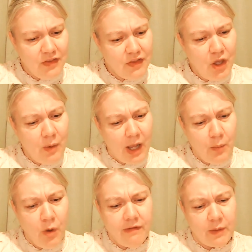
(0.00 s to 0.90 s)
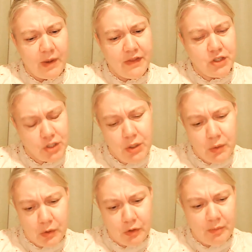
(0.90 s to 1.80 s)
Though I worry whether too
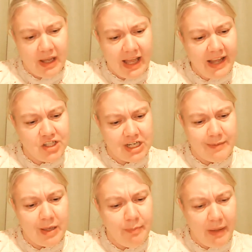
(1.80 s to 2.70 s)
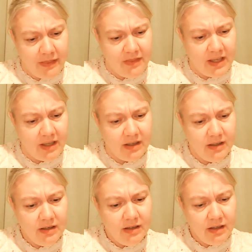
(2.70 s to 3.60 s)
good might actually be a bad
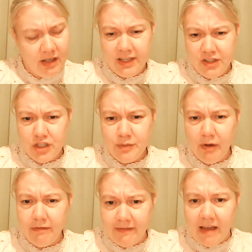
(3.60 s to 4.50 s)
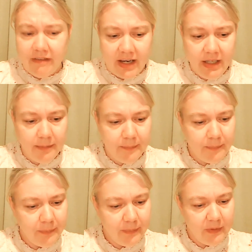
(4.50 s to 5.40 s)
thing. Can I just put very?
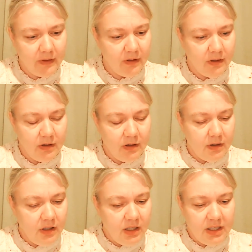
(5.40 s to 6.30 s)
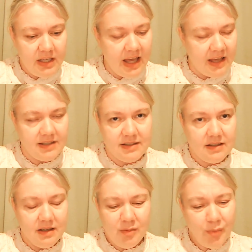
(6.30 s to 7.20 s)

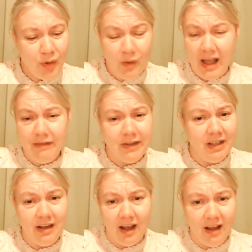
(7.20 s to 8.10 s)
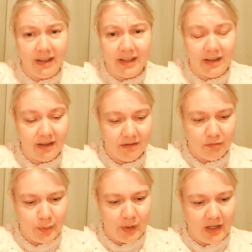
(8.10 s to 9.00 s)
Yes, put whatever you like,
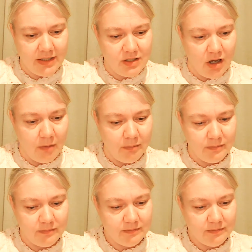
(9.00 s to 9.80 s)
replied Tom.